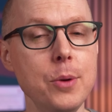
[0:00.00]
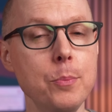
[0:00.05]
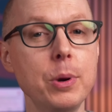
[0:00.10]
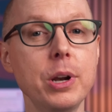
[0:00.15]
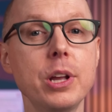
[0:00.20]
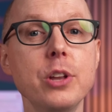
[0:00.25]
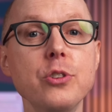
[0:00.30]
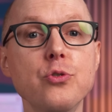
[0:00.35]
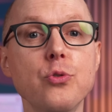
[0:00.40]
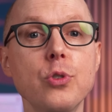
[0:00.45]

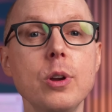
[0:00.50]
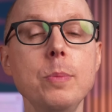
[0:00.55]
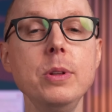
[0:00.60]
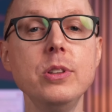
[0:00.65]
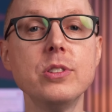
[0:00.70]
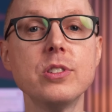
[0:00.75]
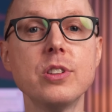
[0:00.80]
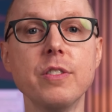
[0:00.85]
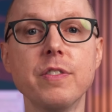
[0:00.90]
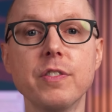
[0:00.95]
but it
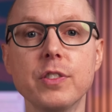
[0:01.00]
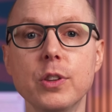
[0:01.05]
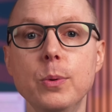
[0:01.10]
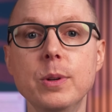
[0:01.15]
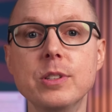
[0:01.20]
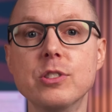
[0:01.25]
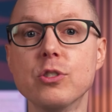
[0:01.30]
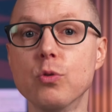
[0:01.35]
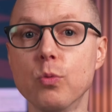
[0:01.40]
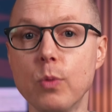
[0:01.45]
contributes to
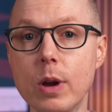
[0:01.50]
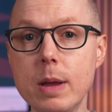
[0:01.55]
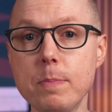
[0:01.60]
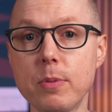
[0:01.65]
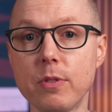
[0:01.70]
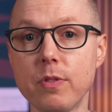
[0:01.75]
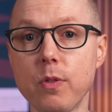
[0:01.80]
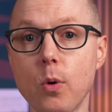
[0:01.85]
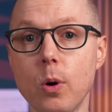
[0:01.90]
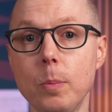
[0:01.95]
Fluid's great
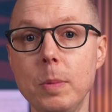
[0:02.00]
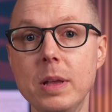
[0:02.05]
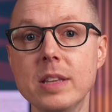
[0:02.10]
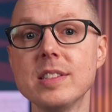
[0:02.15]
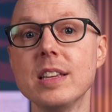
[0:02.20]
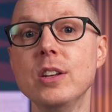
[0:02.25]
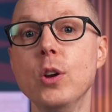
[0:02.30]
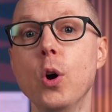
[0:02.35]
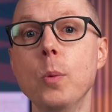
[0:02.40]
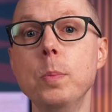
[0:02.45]

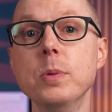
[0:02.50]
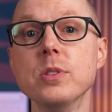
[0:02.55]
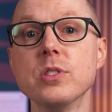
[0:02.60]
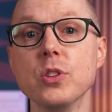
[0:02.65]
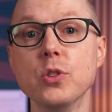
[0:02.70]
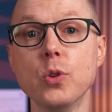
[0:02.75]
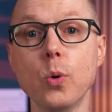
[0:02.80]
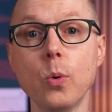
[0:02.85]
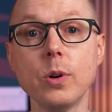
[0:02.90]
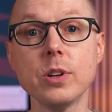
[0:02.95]
performance and opens
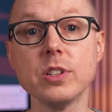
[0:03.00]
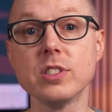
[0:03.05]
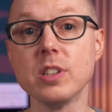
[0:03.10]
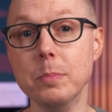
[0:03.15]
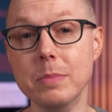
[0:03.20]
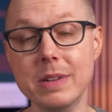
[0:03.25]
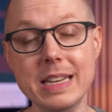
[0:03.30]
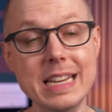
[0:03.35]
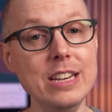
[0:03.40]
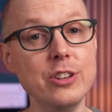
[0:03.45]
the door to
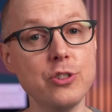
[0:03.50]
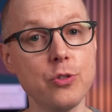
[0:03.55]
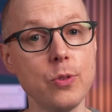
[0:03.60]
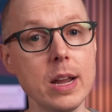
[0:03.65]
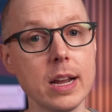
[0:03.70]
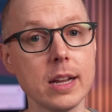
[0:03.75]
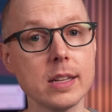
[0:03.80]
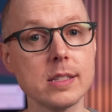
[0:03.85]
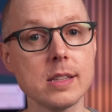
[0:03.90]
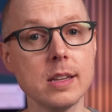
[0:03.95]
some neat
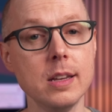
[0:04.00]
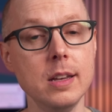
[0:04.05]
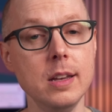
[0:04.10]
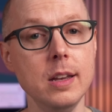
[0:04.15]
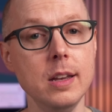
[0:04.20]
tricks.